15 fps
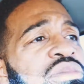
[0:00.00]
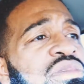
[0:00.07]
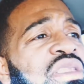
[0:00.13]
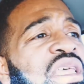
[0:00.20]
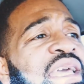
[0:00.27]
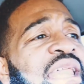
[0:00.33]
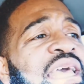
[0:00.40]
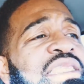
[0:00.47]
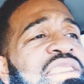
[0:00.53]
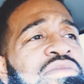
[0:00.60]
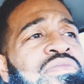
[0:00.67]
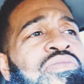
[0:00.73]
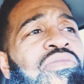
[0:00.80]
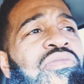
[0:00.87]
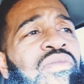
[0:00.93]
nigga, that's
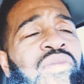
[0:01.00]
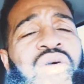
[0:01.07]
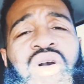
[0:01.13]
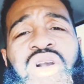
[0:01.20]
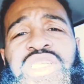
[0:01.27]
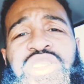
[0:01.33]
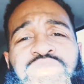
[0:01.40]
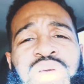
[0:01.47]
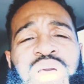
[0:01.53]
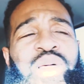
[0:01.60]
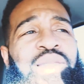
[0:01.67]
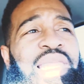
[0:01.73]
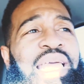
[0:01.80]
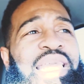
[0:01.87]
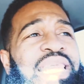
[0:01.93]

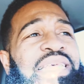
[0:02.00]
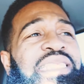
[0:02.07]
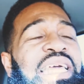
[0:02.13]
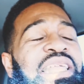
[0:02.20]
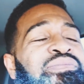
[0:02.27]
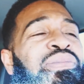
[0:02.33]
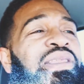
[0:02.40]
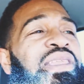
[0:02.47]
marshmallow. that's not even